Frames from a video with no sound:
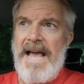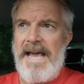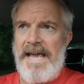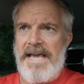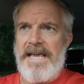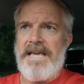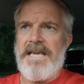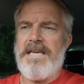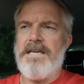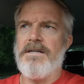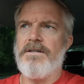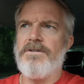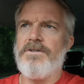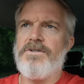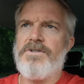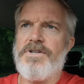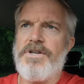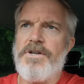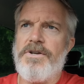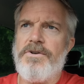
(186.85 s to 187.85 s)
pay
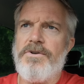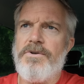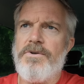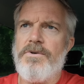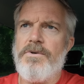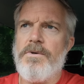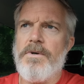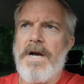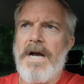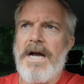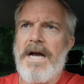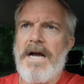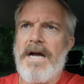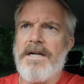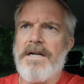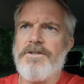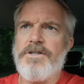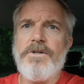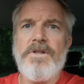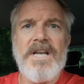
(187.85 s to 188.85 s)

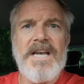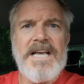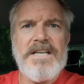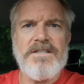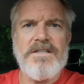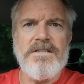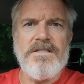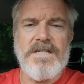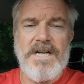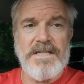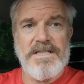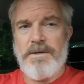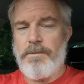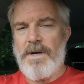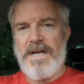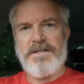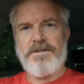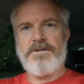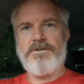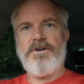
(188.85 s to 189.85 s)
to do the lessons. And I said,
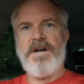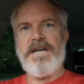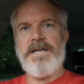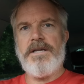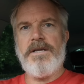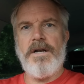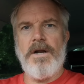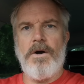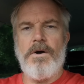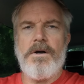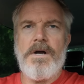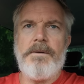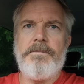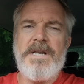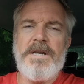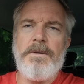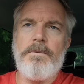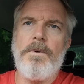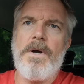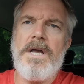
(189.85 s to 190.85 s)
well, that's great. You know, I
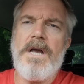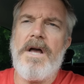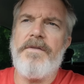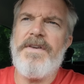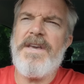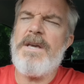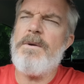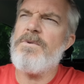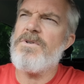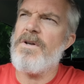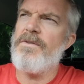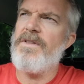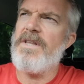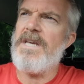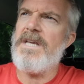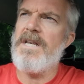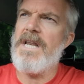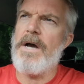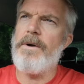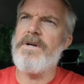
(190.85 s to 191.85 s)
mean, I think he was on
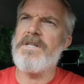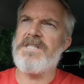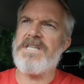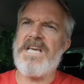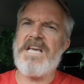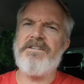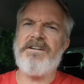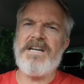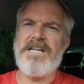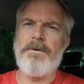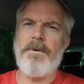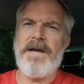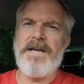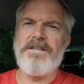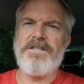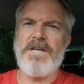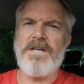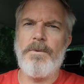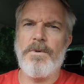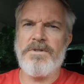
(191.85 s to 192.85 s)
the lower tier
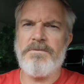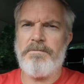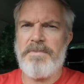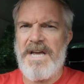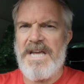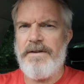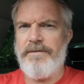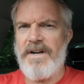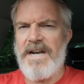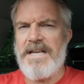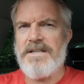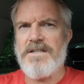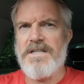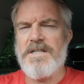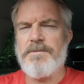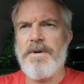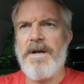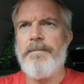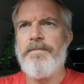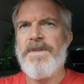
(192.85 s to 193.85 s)
anyway, so he wasn't paying for
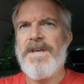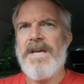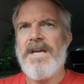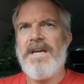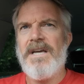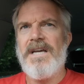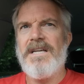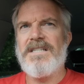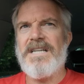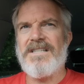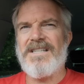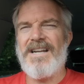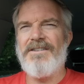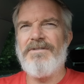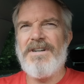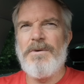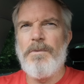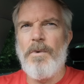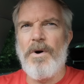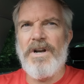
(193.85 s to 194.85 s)
lessons, but he says, I
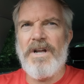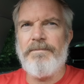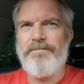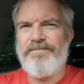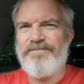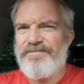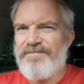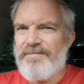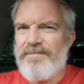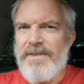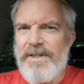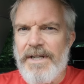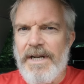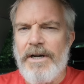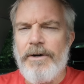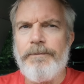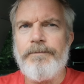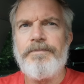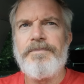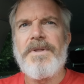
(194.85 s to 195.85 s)
don't really want to, you
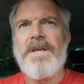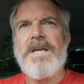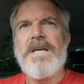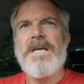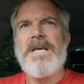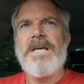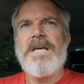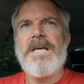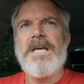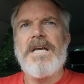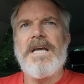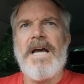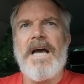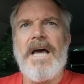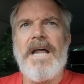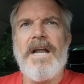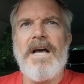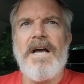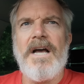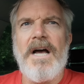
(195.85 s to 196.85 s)
know.
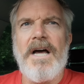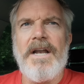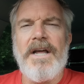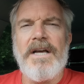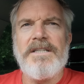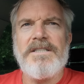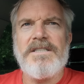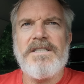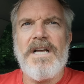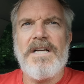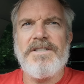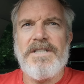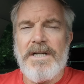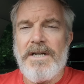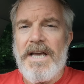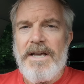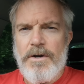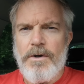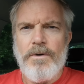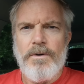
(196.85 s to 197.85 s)
And I said,
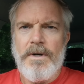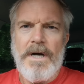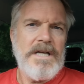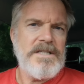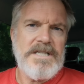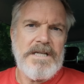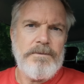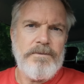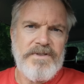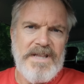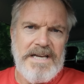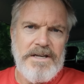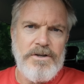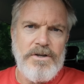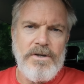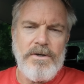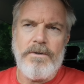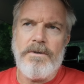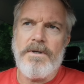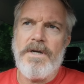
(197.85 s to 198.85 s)
okay, cool. I said,
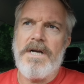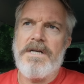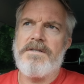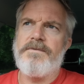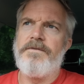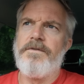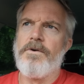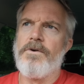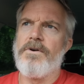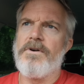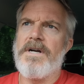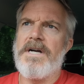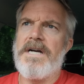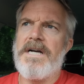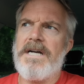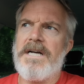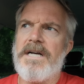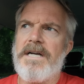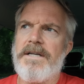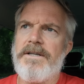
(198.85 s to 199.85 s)
thank you
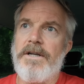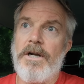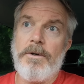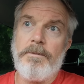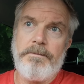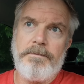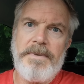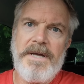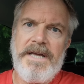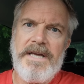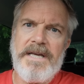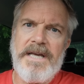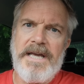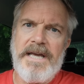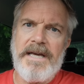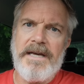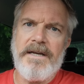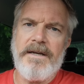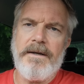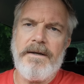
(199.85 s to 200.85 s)
for, you know, being
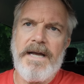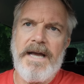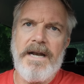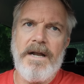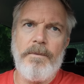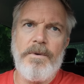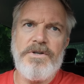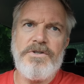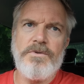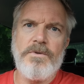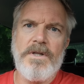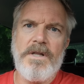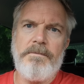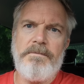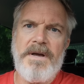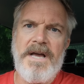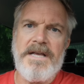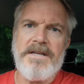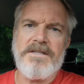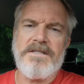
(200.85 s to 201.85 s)
here, and I wish you all the
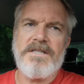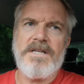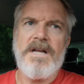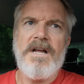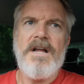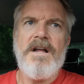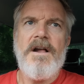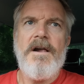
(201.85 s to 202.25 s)
best.